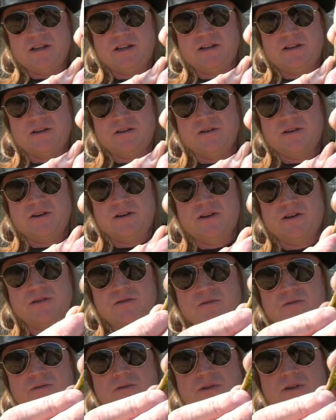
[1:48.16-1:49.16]
here you
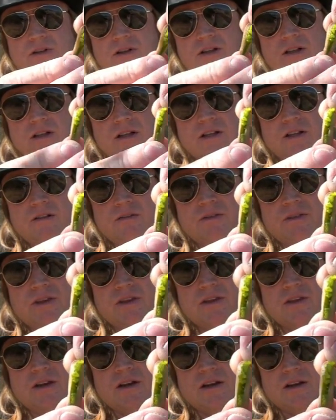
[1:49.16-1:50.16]
go.
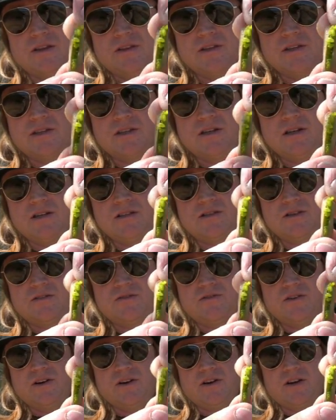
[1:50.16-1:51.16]
The seeds are
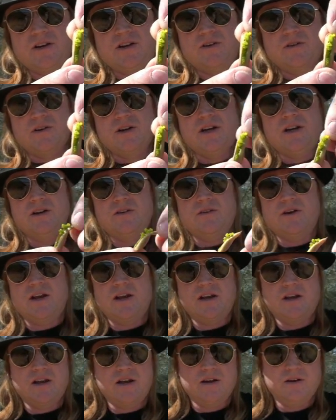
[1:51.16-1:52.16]
very green right
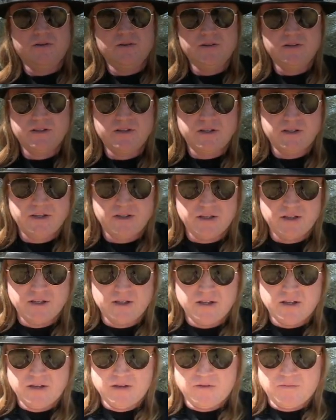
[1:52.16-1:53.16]
now,
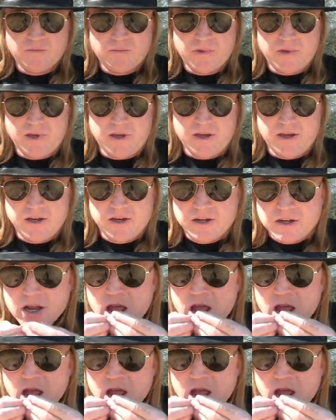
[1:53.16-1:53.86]
and